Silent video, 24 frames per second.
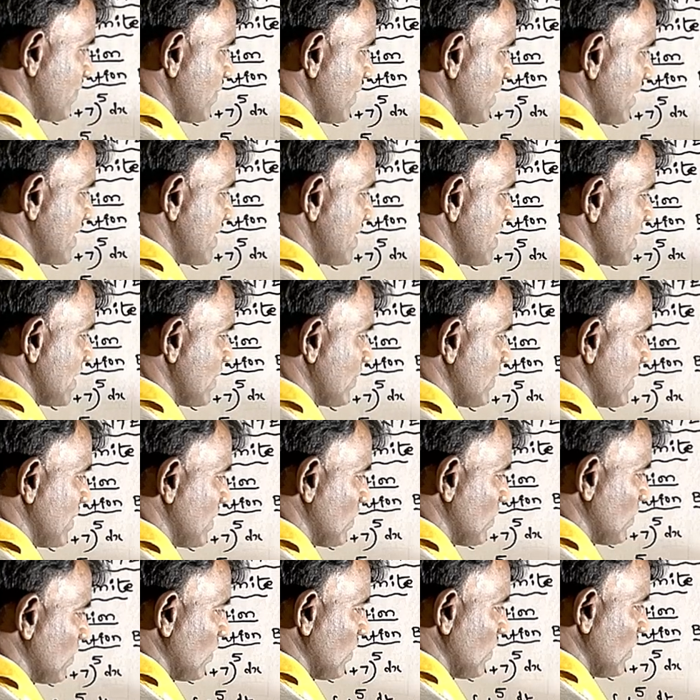plus 7
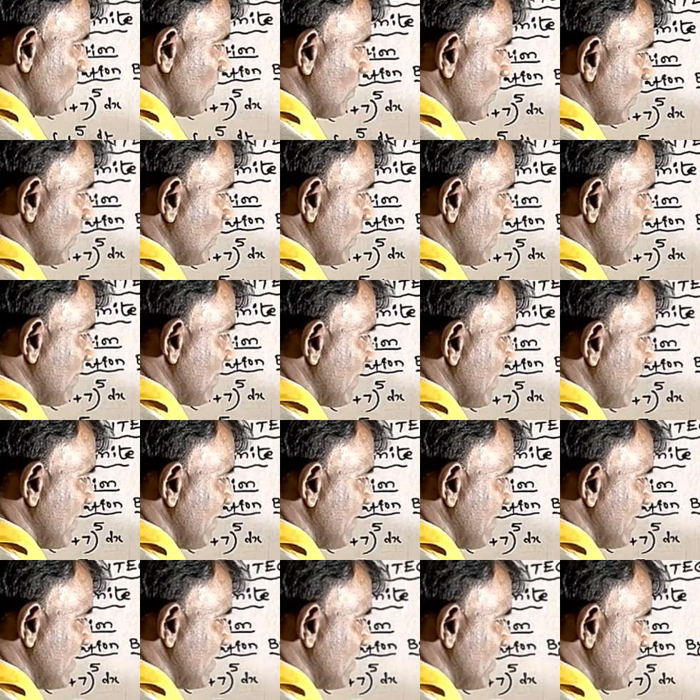whole power 5
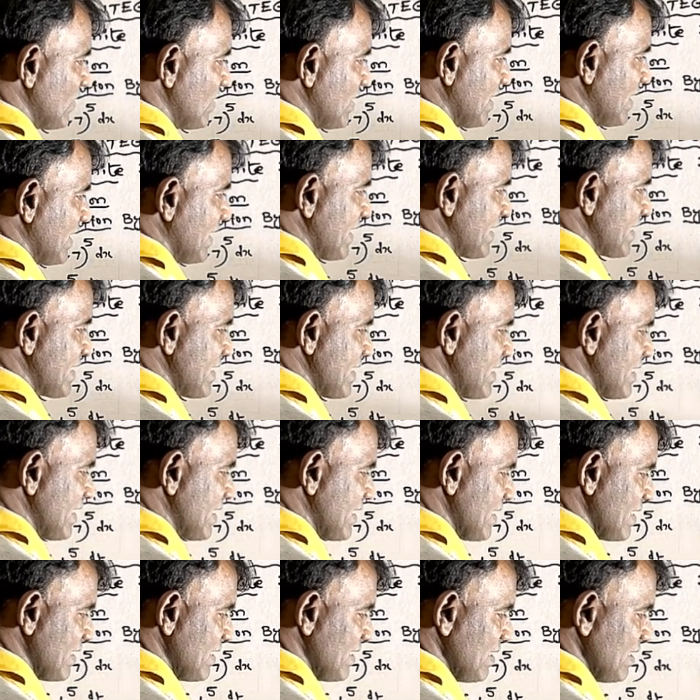into dx. Na?
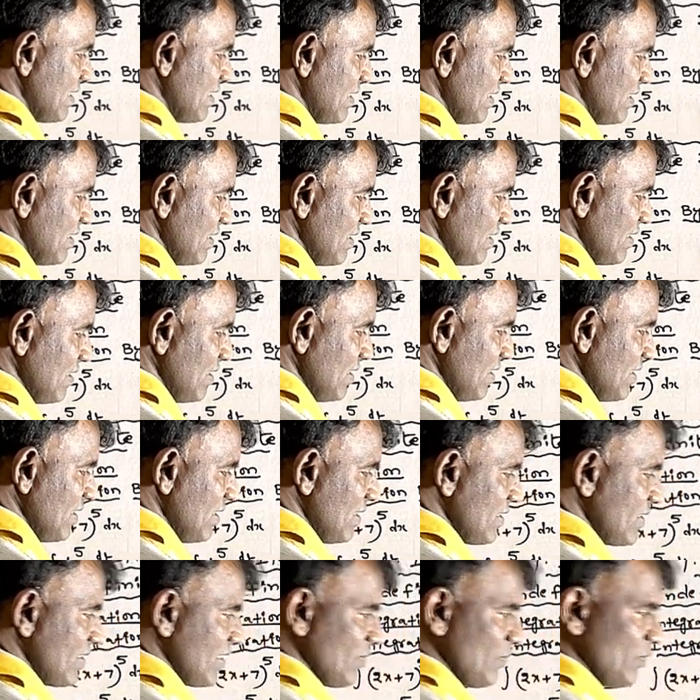
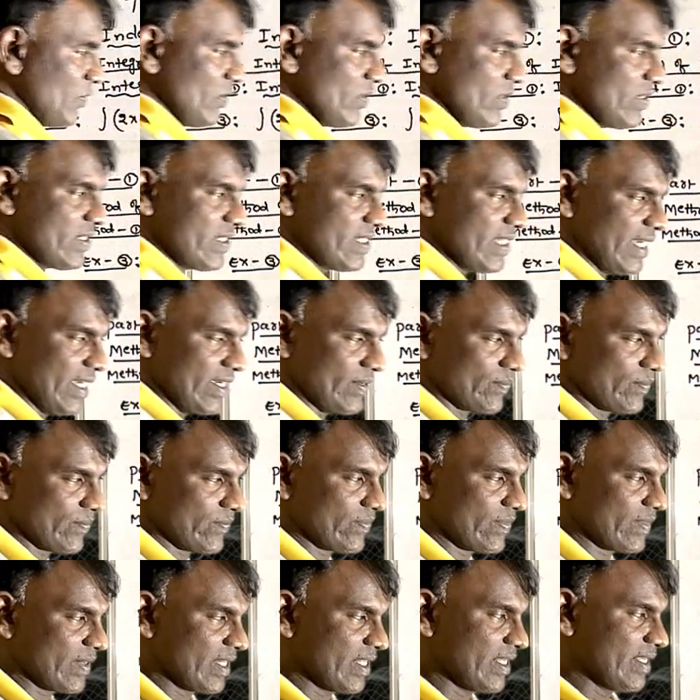Suppose
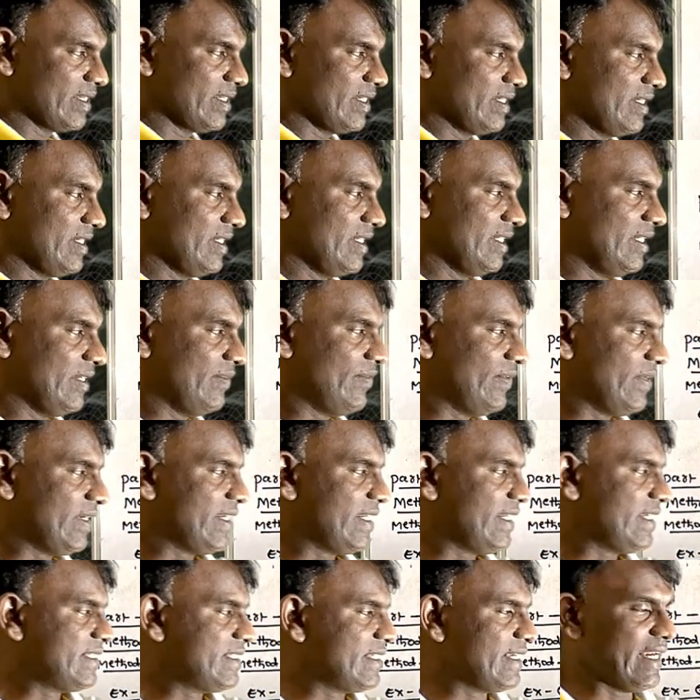if it
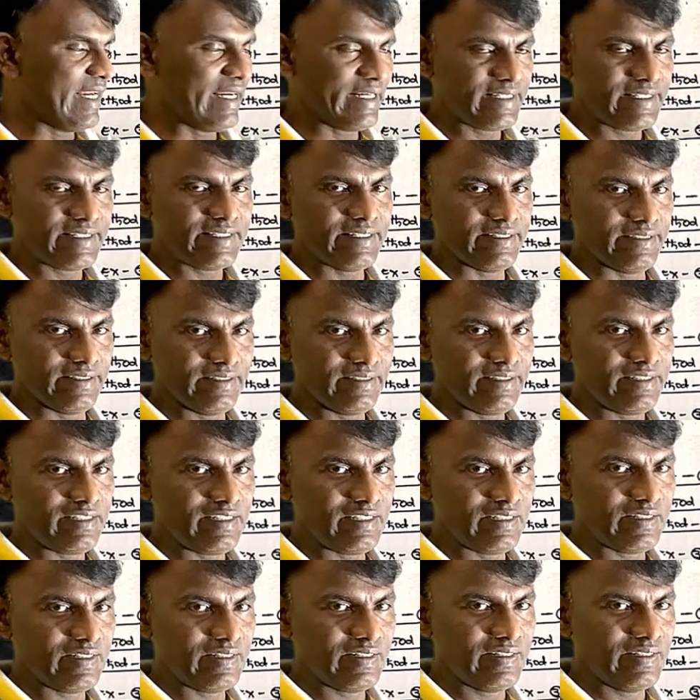is x,
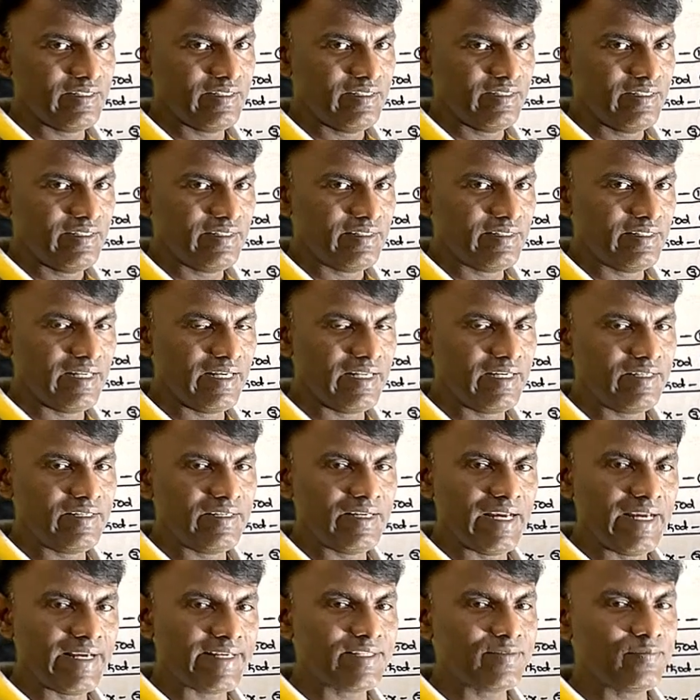then
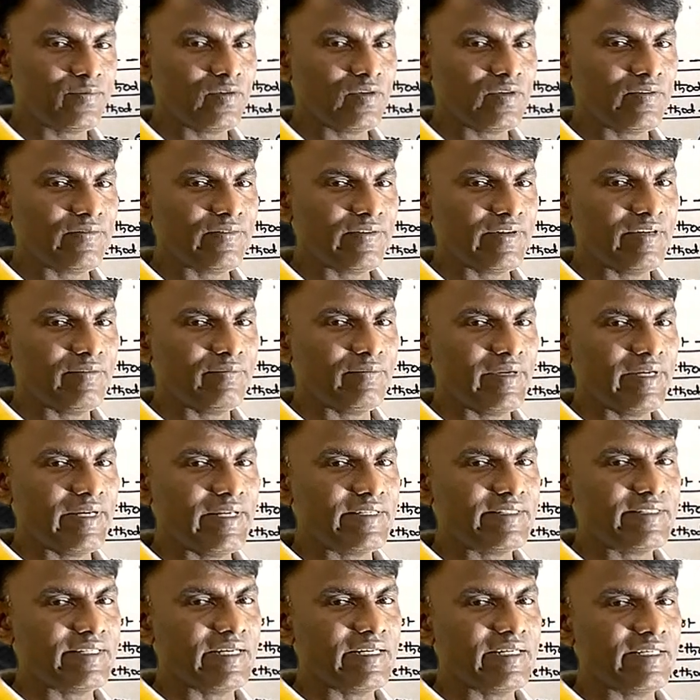x power 5
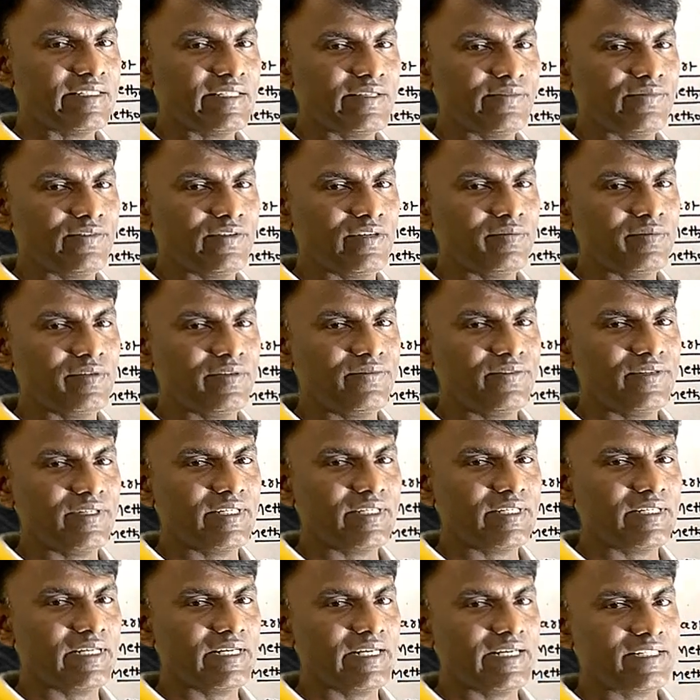means that is the form of
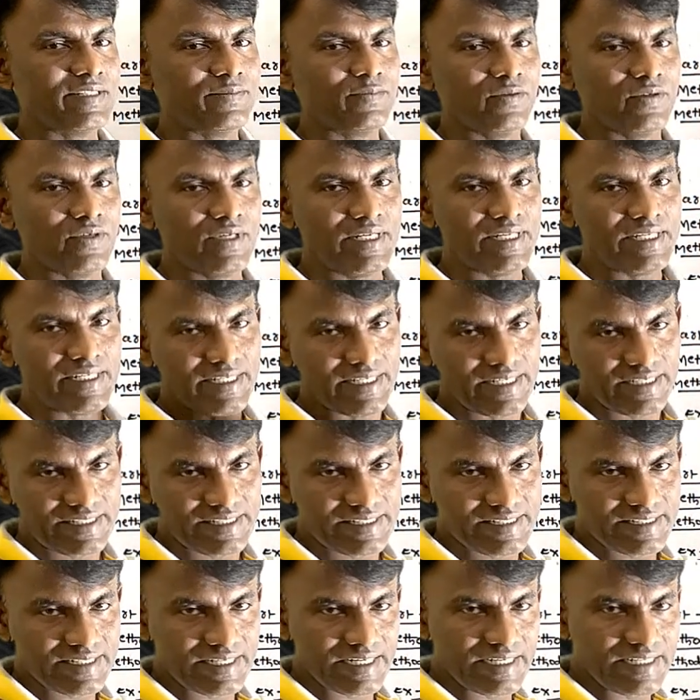integral x power n
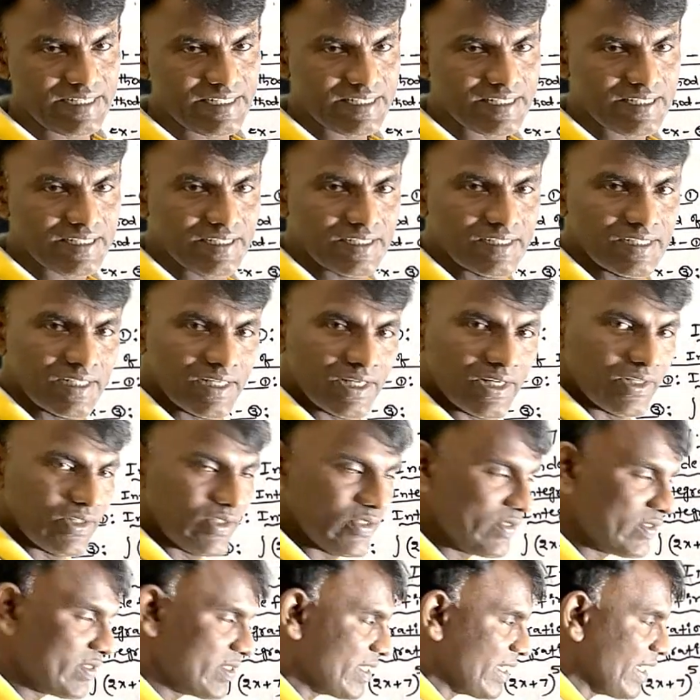dx, right?
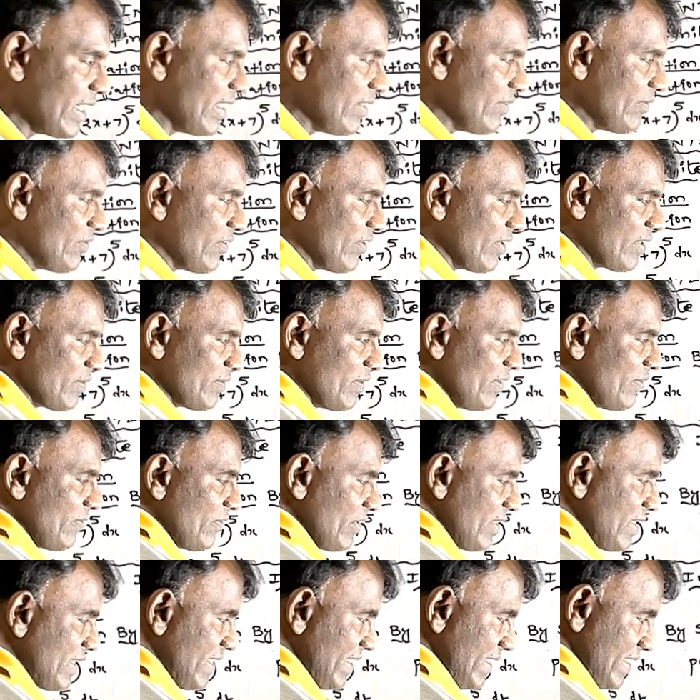Use same formula
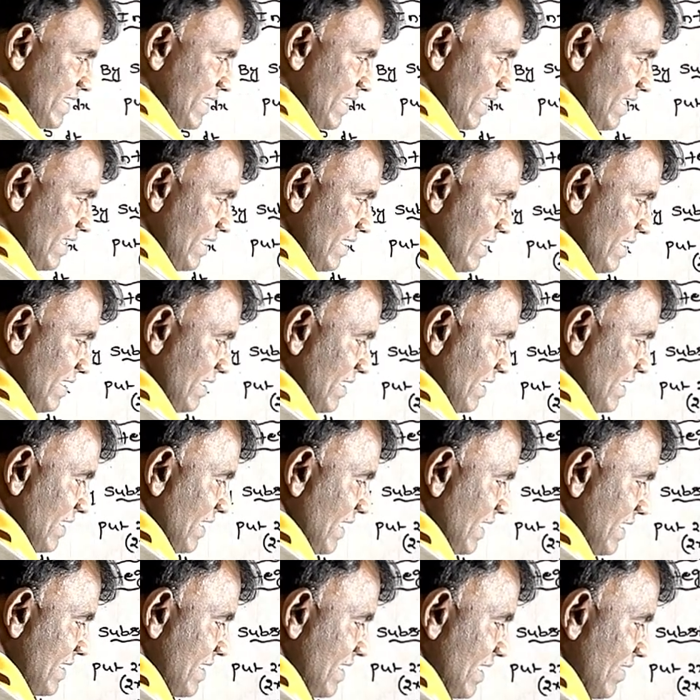for this.
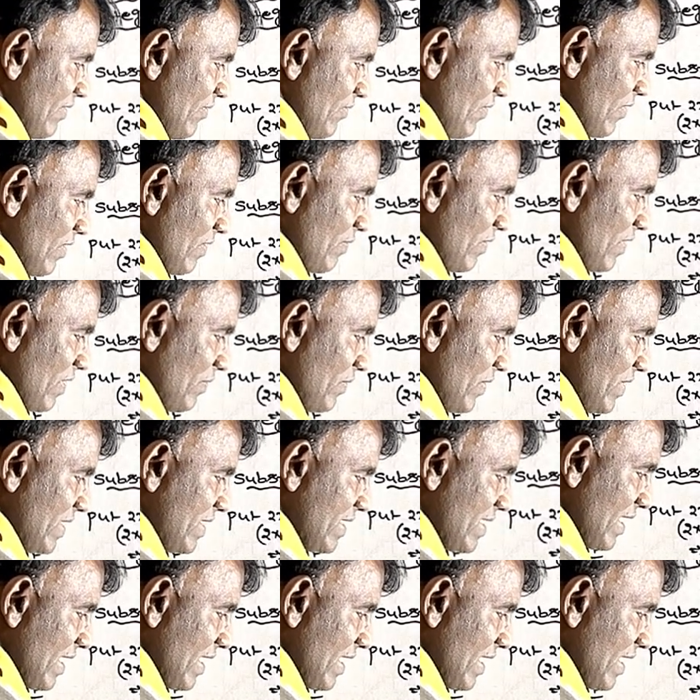Then same formula means